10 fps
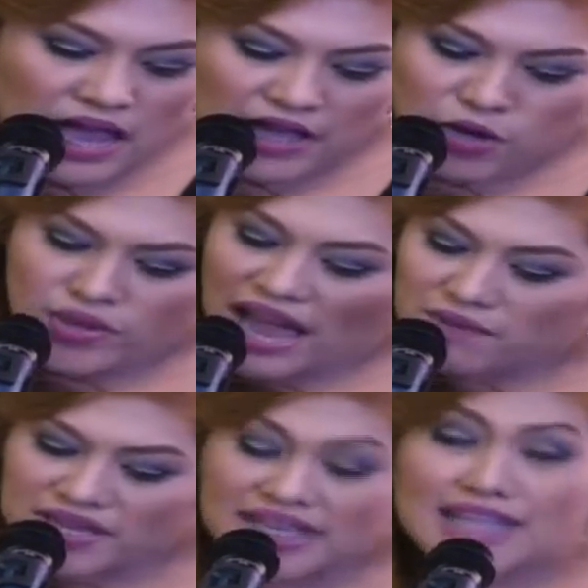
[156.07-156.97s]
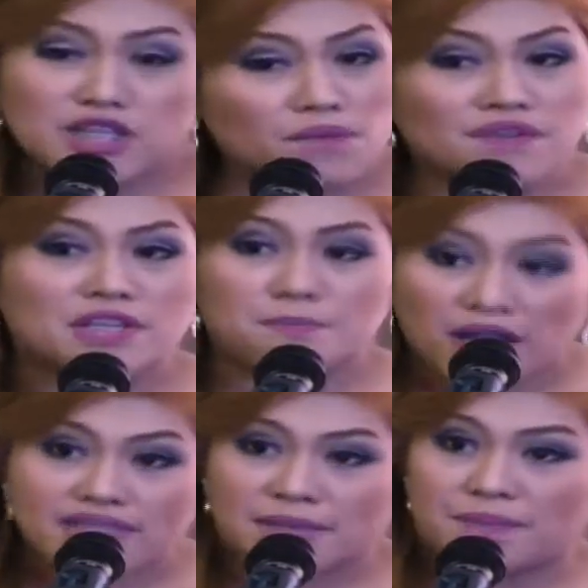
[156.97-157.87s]
I don't have the sense of
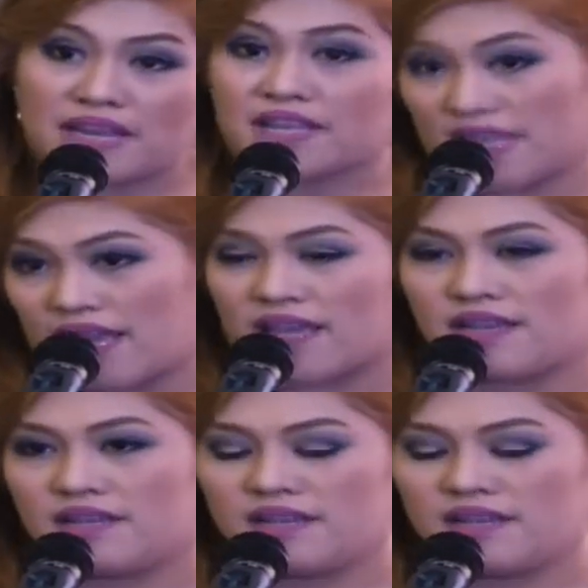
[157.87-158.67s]
responsibility.